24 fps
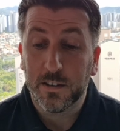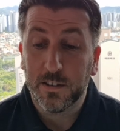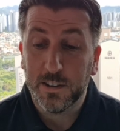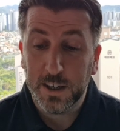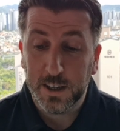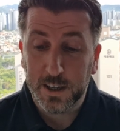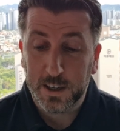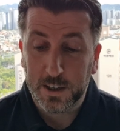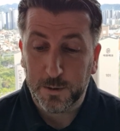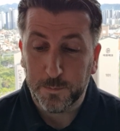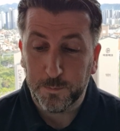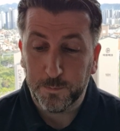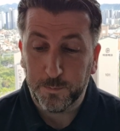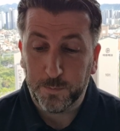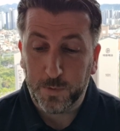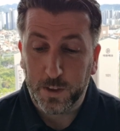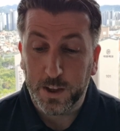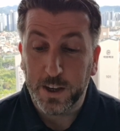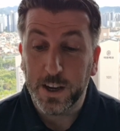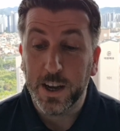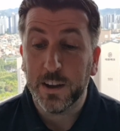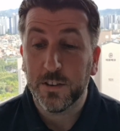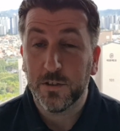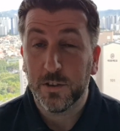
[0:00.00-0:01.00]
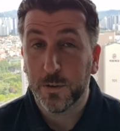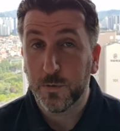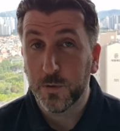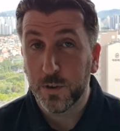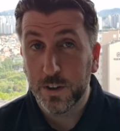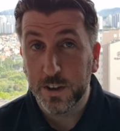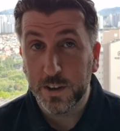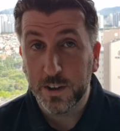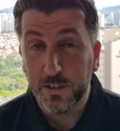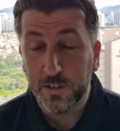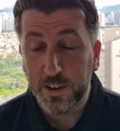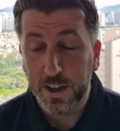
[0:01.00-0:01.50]
Sik. Yes, I've
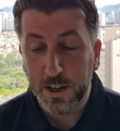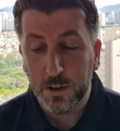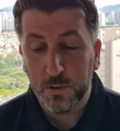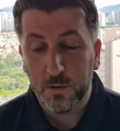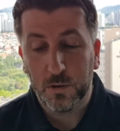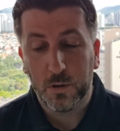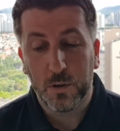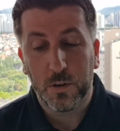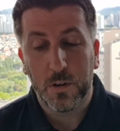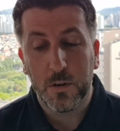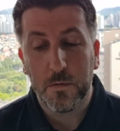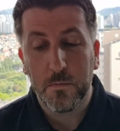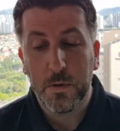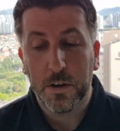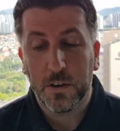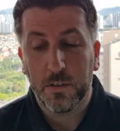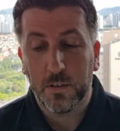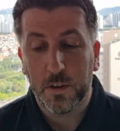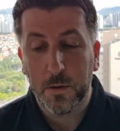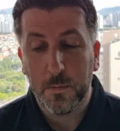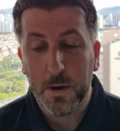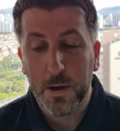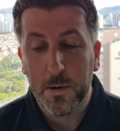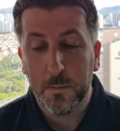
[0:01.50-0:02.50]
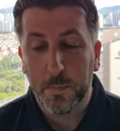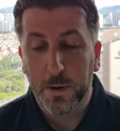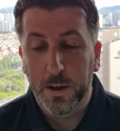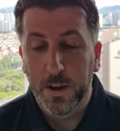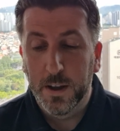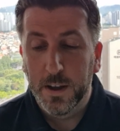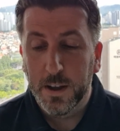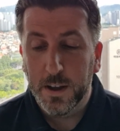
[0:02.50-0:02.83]
written these down so I don't mess them up.